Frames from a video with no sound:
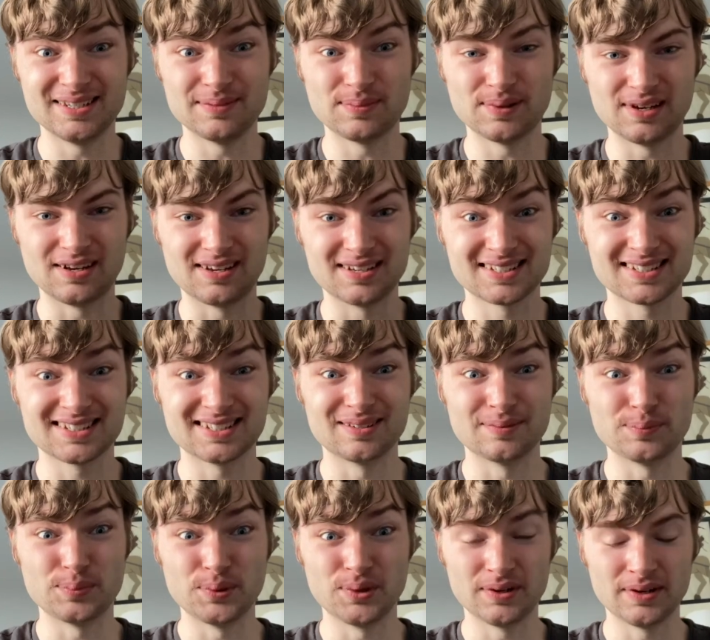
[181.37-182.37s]
Plus,
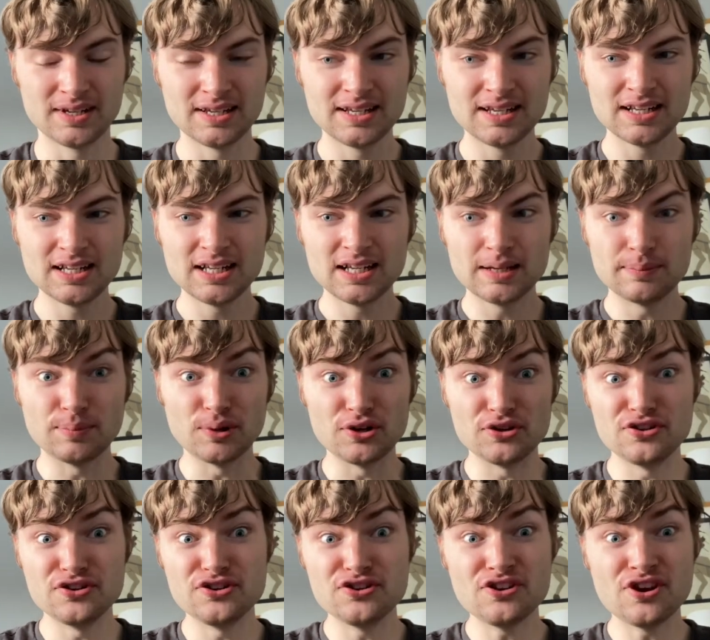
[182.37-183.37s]
but
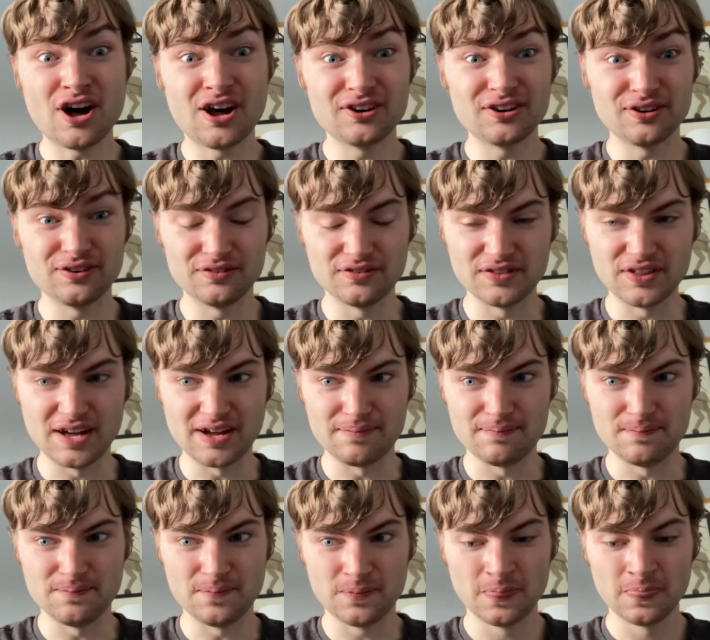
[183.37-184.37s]
none of
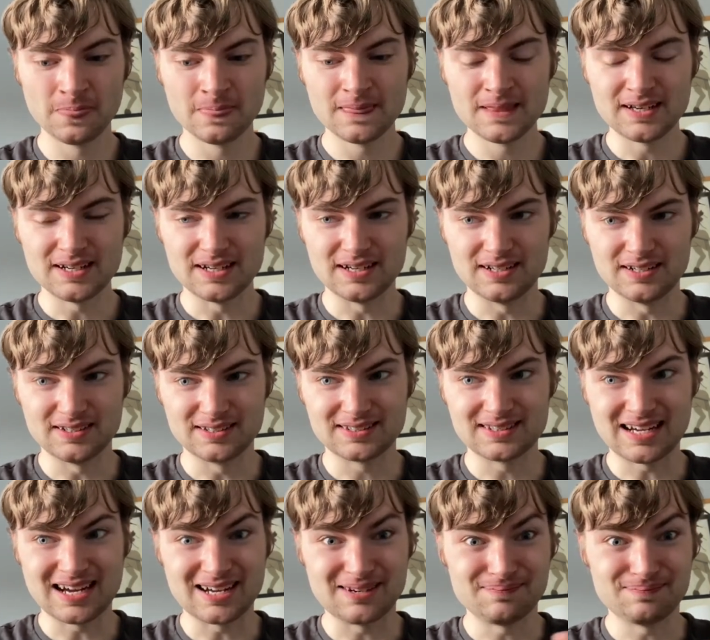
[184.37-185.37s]
them
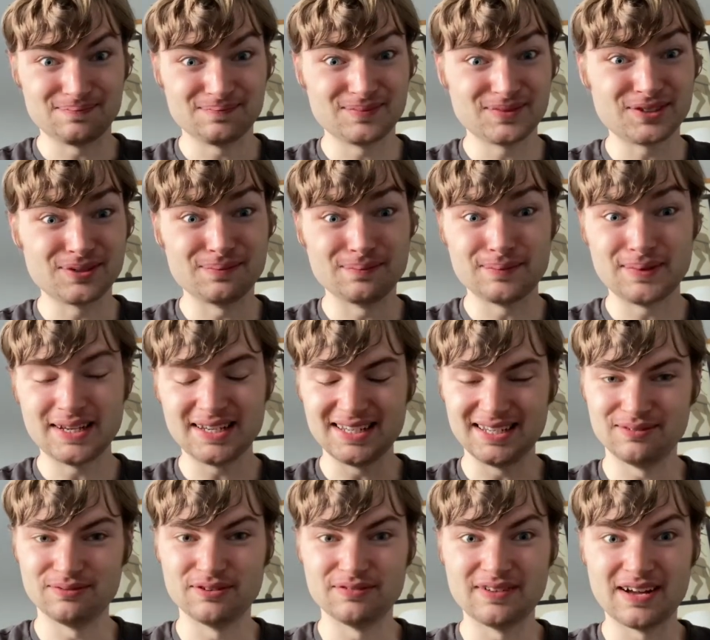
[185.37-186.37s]
can compete
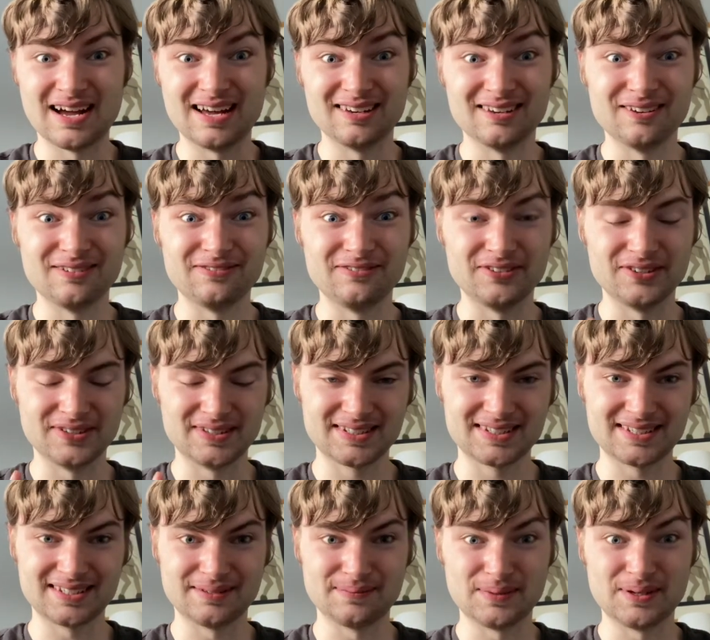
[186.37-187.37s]
with Elephants
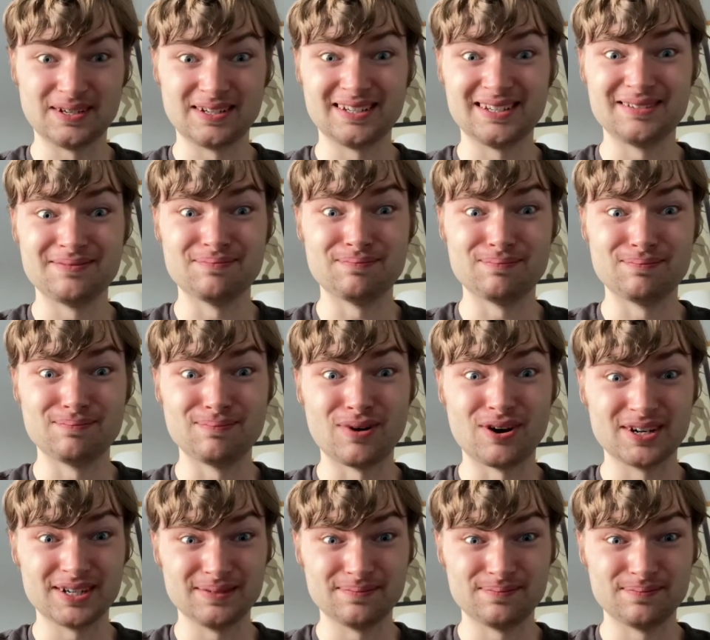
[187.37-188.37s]
in
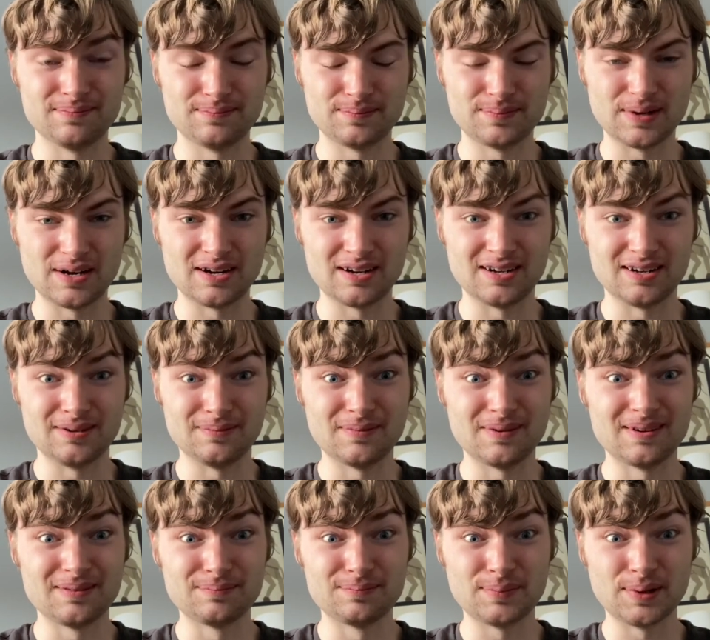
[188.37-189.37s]
my
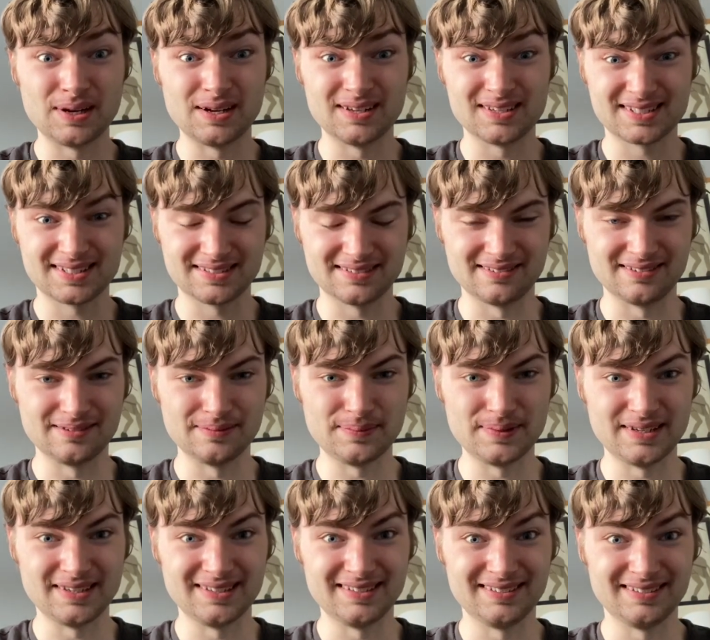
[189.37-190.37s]
personal
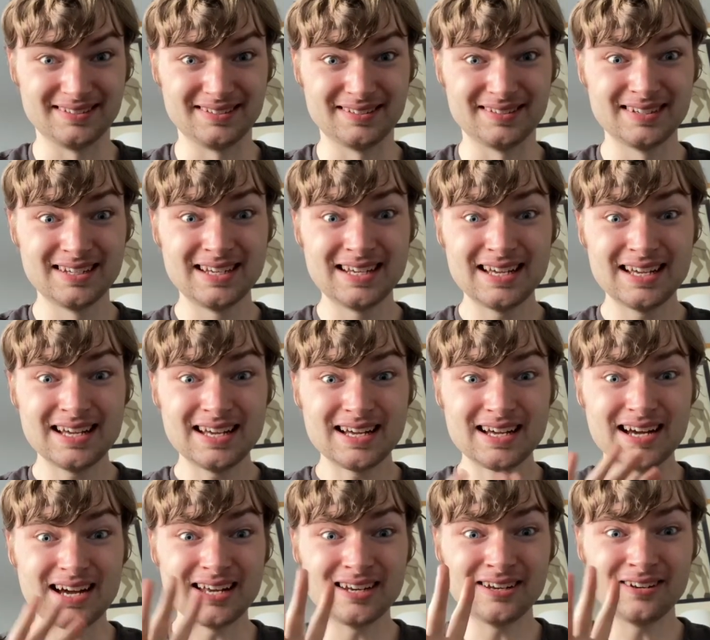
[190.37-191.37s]
opinion.
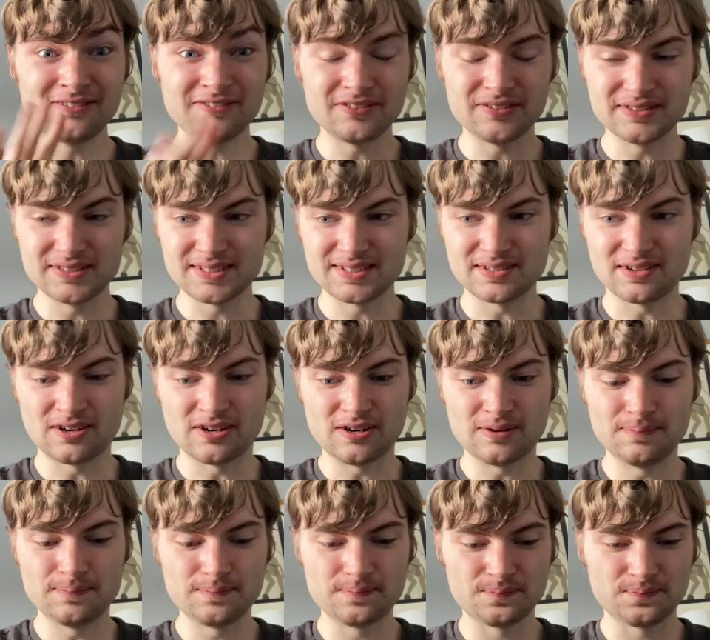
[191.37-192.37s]
Elephants are
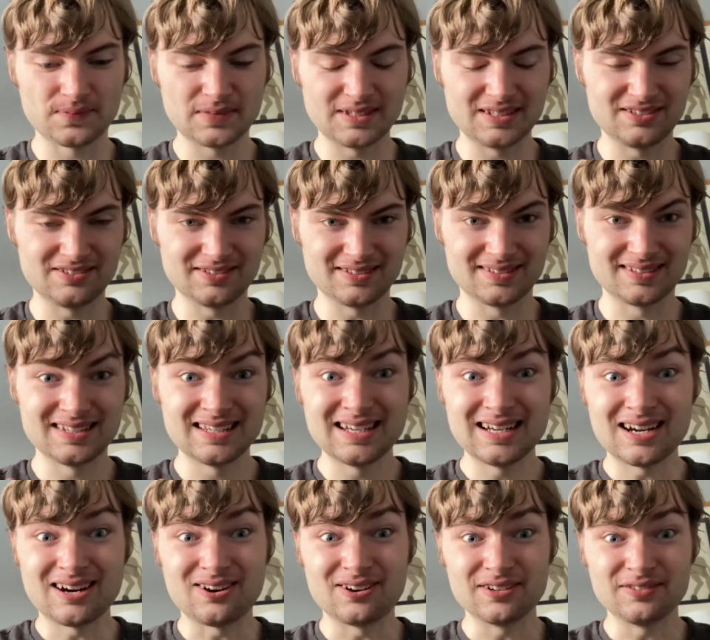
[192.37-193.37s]
just,
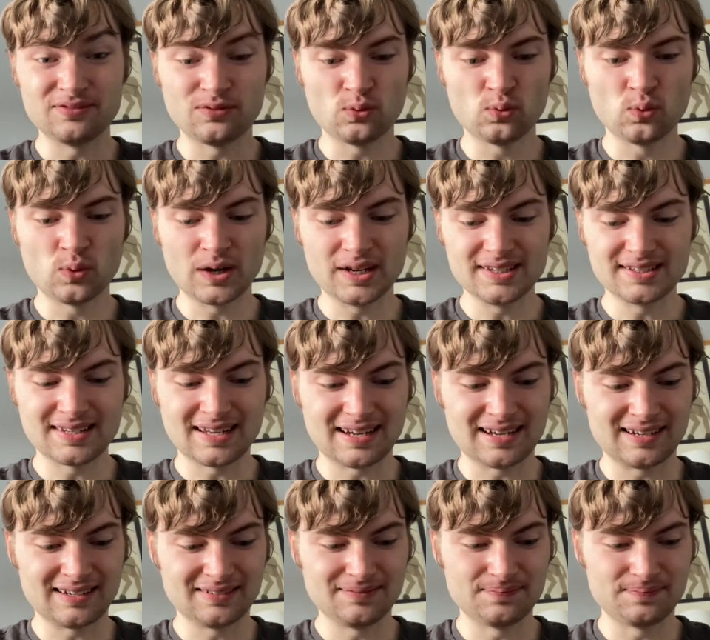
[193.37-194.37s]
I've always
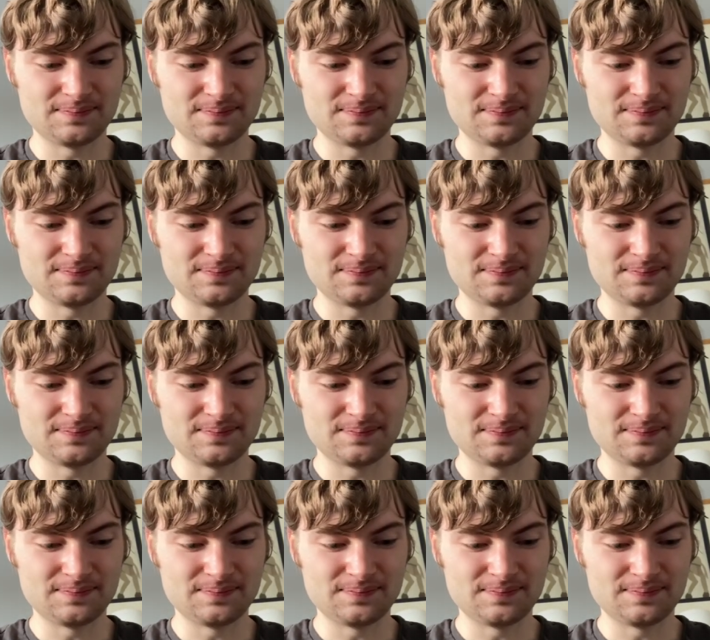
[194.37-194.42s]
had